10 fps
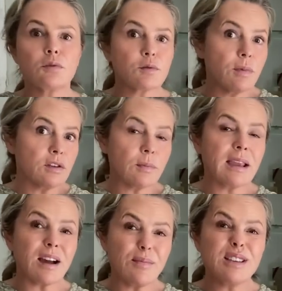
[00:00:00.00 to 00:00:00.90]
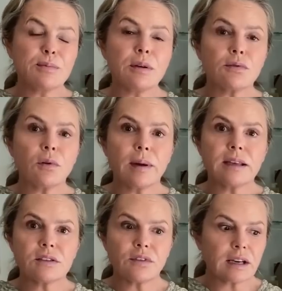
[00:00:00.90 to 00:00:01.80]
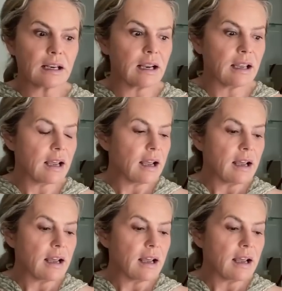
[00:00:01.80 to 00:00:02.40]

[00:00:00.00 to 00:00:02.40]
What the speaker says: which most makeup is mineral-based, frankly,